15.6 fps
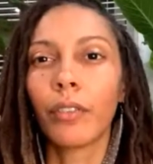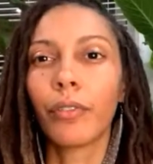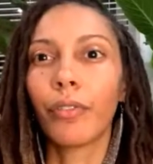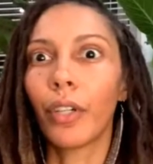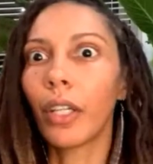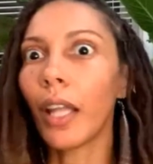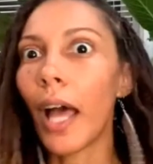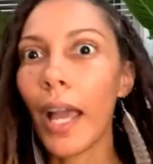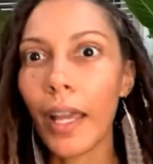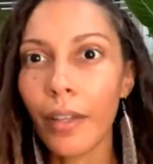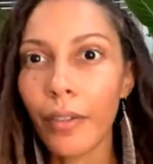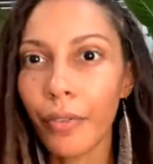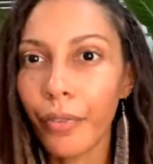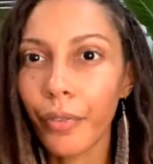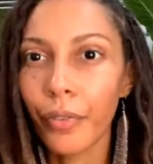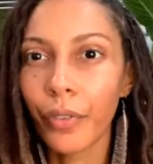for
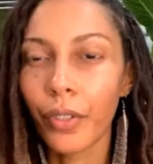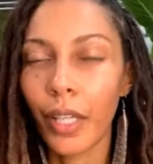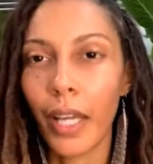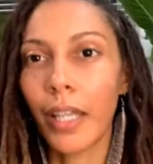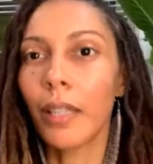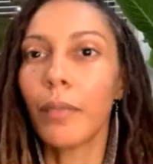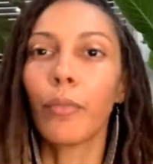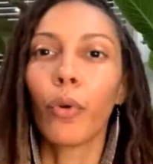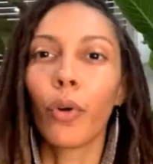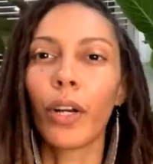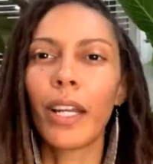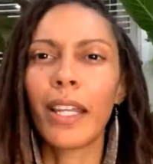life anymore.